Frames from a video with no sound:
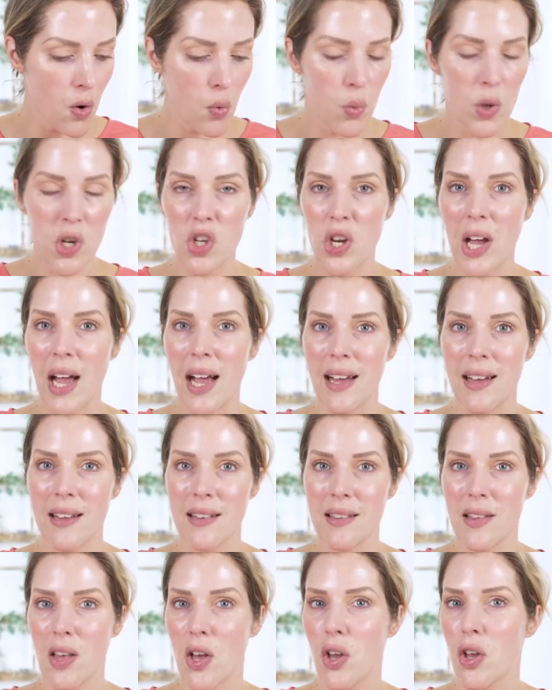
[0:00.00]
which
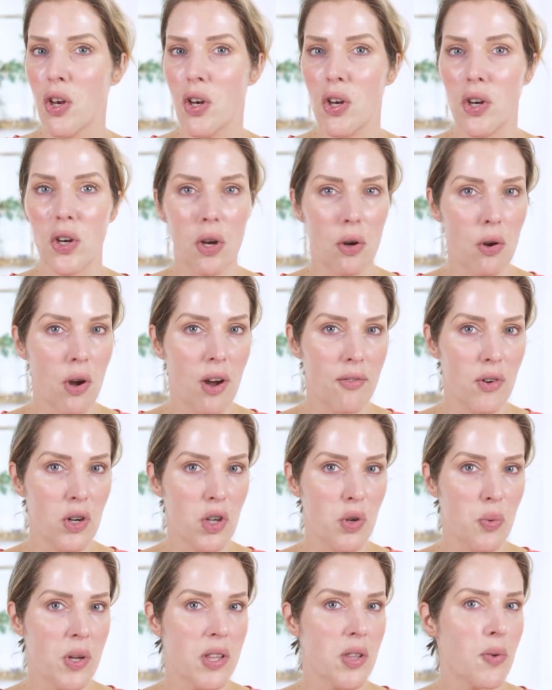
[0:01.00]
has no
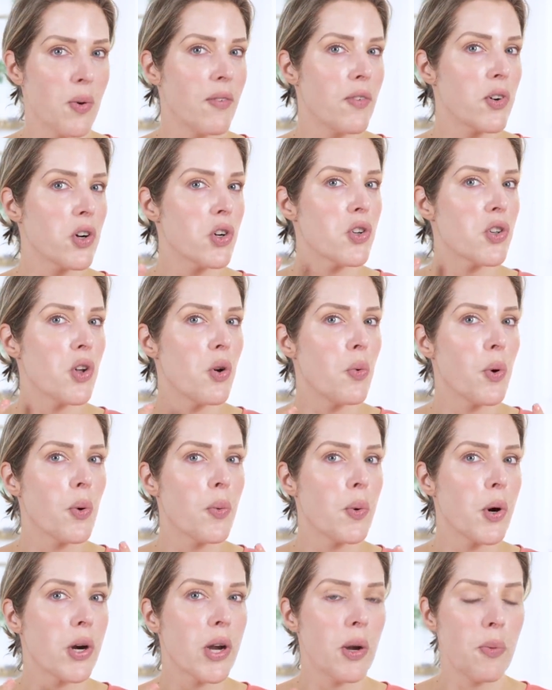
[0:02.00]
coverage whatsoever. So we're
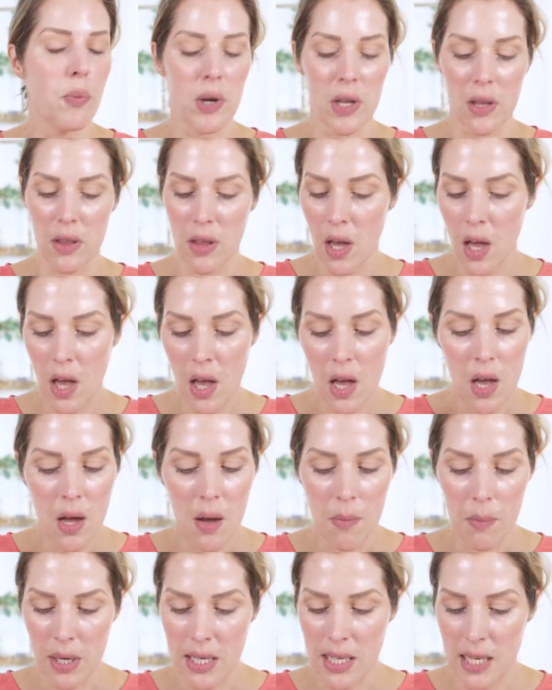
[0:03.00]
working with
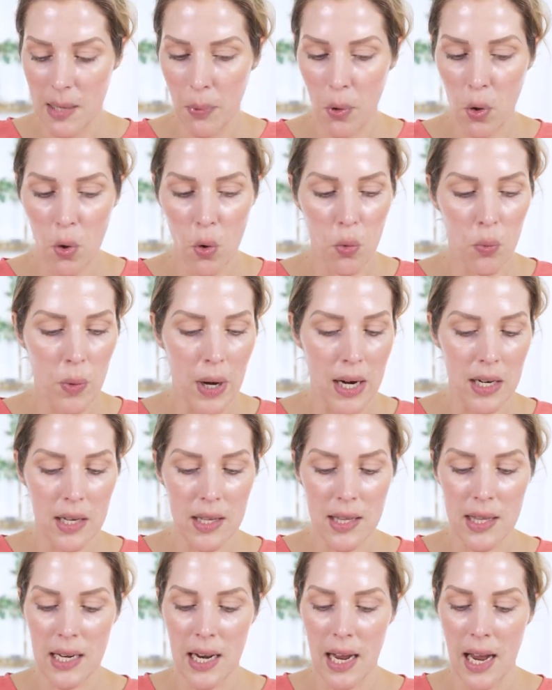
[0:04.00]
my typical
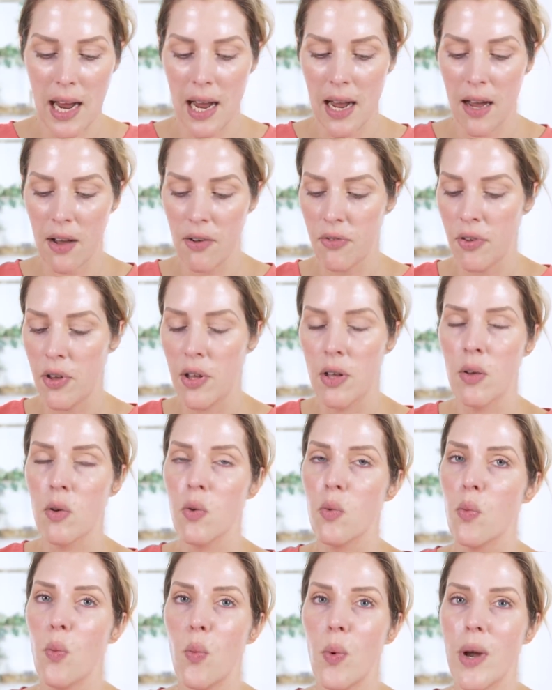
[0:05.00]
redness that I have
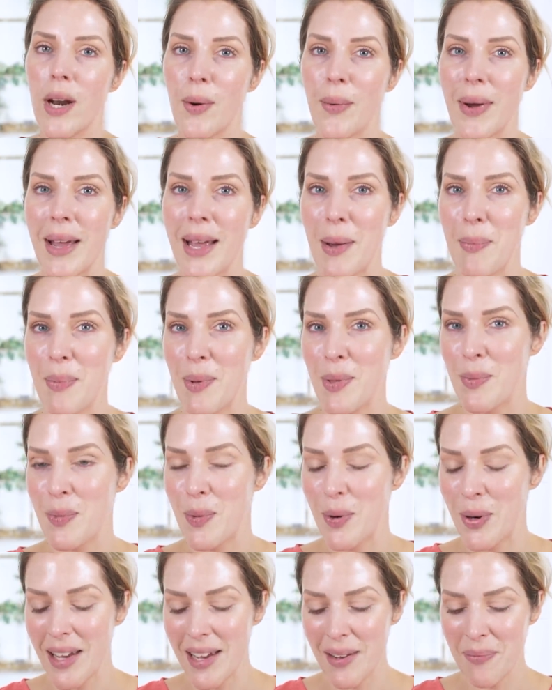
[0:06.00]
when I wake up in the
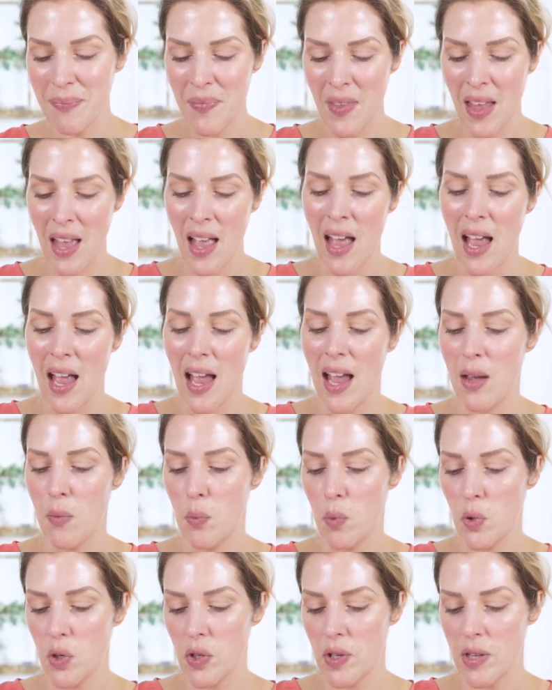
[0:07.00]
morning,
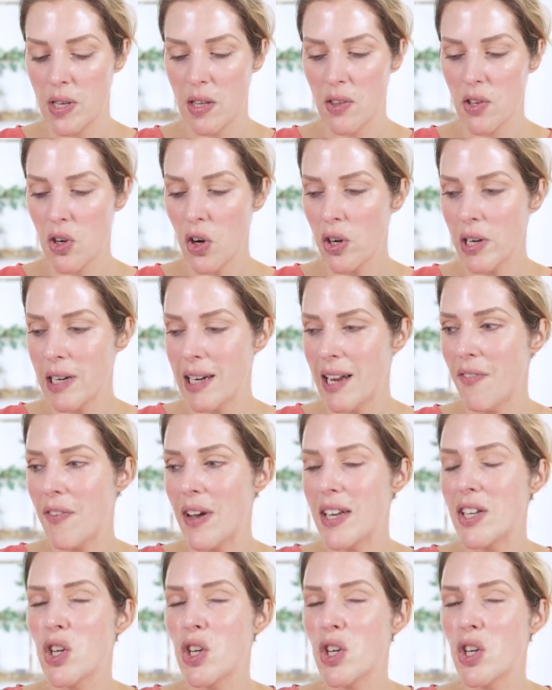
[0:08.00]
and we'll just get started. If I